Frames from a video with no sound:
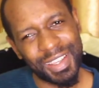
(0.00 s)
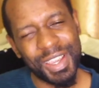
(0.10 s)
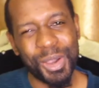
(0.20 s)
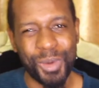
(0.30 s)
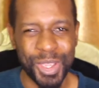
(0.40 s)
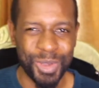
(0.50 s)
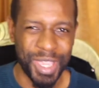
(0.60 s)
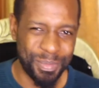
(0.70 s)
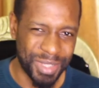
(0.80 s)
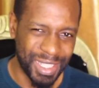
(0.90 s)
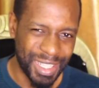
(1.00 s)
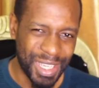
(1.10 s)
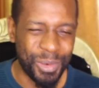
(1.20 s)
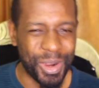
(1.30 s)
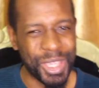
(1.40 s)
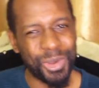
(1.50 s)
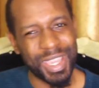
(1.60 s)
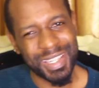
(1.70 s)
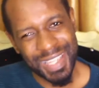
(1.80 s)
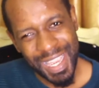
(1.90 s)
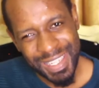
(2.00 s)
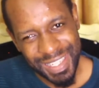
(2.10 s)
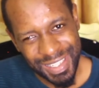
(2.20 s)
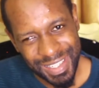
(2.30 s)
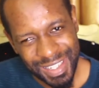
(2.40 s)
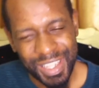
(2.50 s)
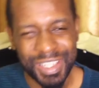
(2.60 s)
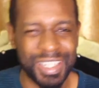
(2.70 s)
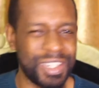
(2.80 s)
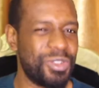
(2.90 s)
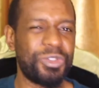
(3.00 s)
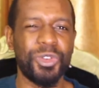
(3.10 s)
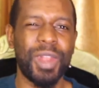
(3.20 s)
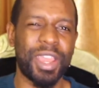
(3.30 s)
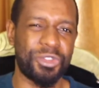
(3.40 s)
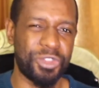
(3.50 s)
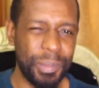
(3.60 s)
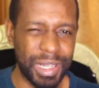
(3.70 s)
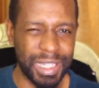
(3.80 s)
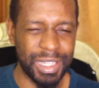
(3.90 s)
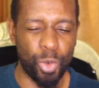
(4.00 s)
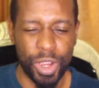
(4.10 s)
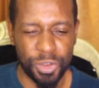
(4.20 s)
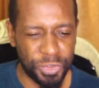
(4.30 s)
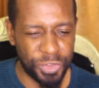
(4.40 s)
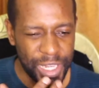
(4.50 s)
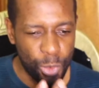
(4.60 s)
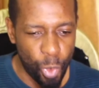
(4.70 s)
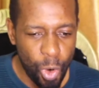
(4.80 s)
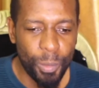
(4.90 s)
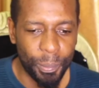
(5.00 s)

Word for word: Were you happy? Were you excited? Did you feel like family? Were you feeling warm?